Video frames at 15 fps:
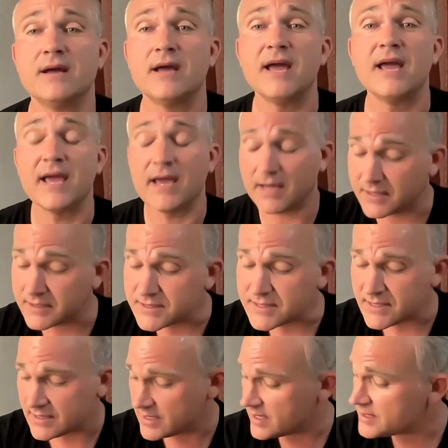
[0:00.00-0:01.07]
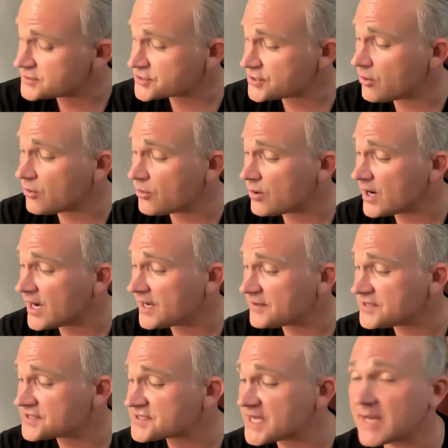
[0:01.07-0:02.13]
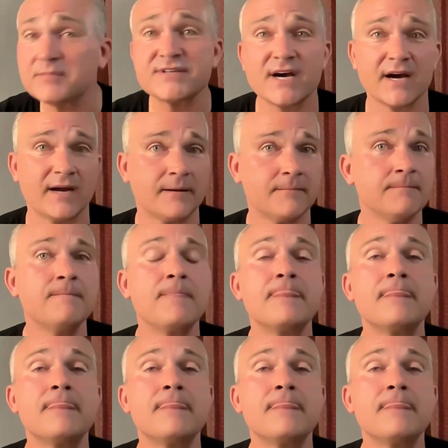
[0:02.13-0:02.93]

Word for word: And so at the same time,